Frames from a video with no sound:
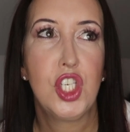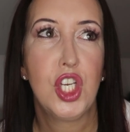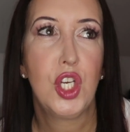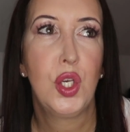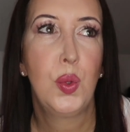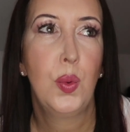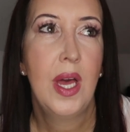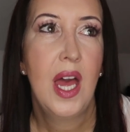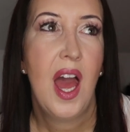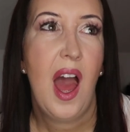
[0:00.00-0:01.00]
to
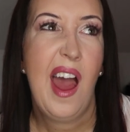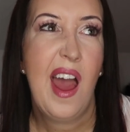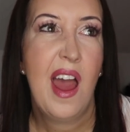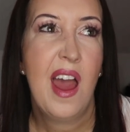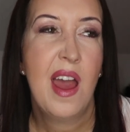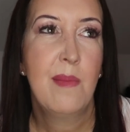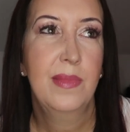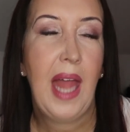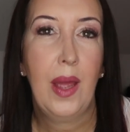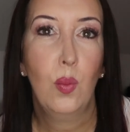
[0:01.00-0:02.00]
um,
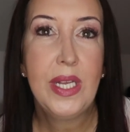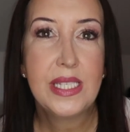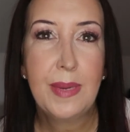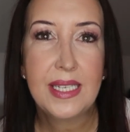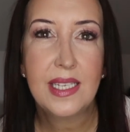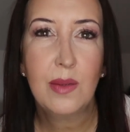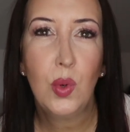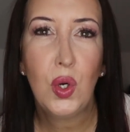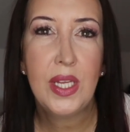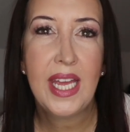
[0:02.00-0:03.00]
like Weetabix in the
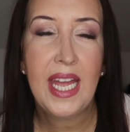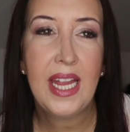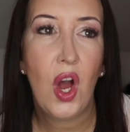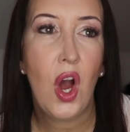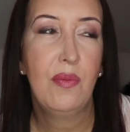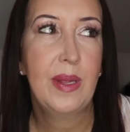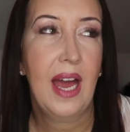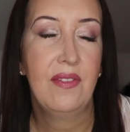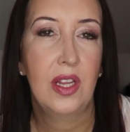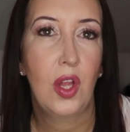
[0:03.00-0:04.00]
morning, or I've been
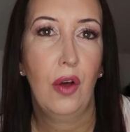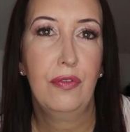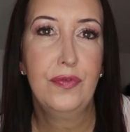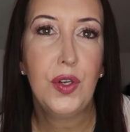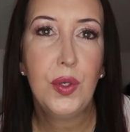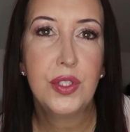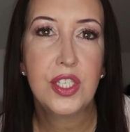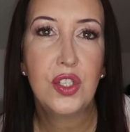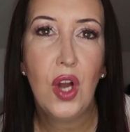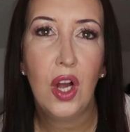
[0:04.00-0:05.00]
having a lot of fruit
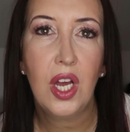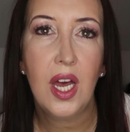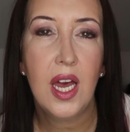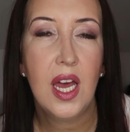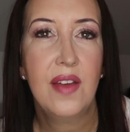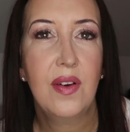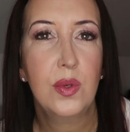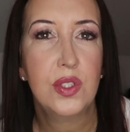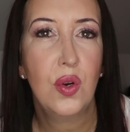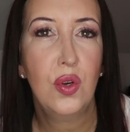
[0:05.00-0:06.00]
and yogurt if I
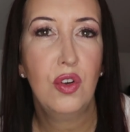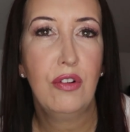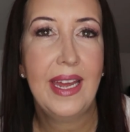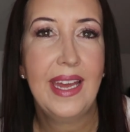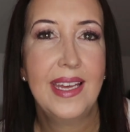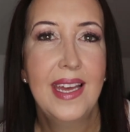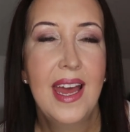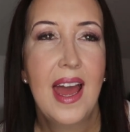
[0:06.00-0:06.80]
was hungry,